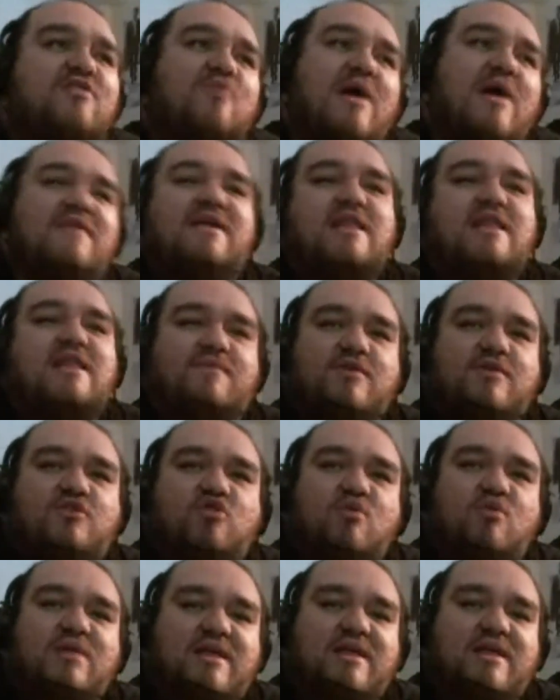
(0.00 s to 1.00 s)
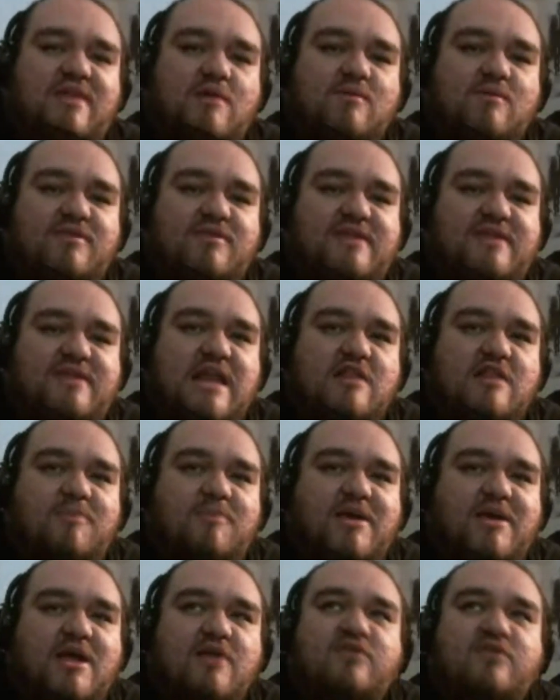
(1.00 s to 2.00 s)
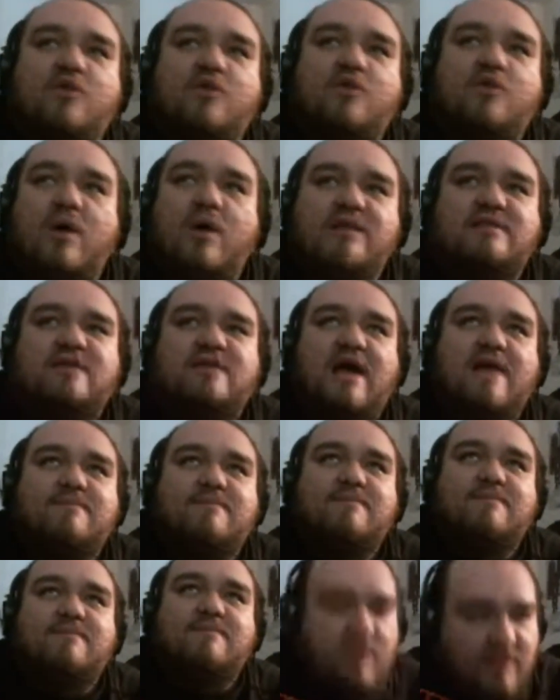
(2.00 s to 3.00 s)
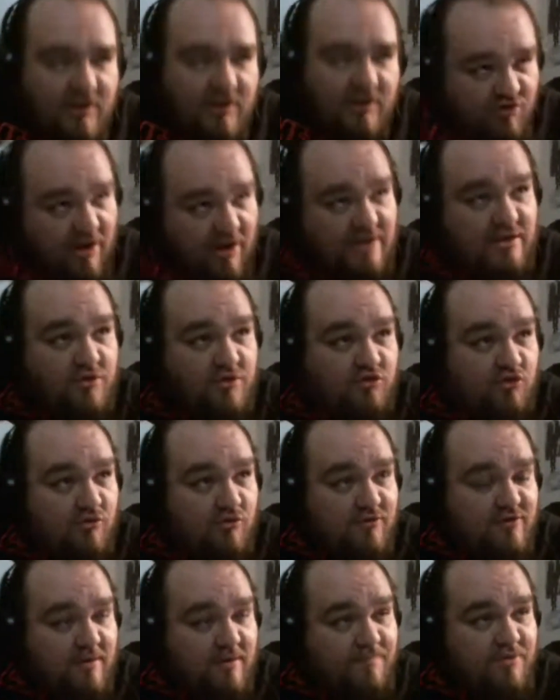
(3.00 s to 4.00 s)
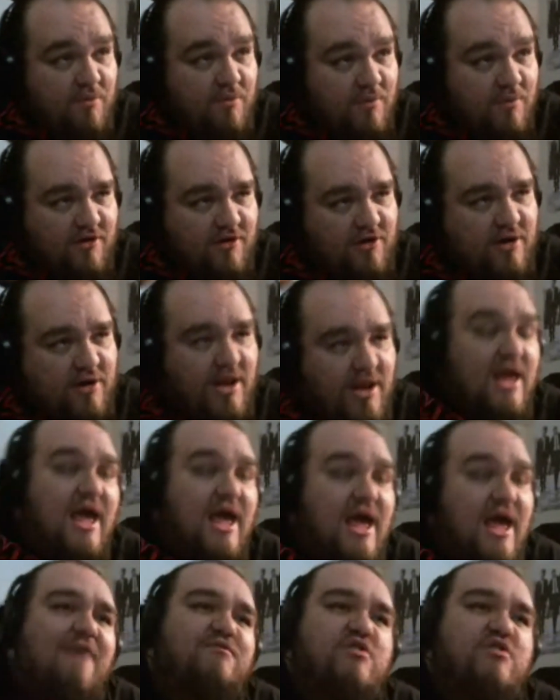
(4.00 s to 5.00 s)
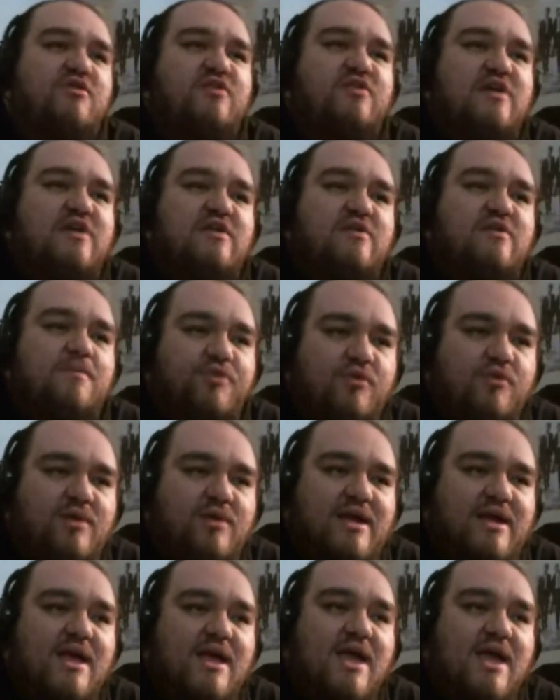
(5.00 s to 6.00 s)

why they never do anything with Cadence, because the one time they really tried to do something with her after season 3,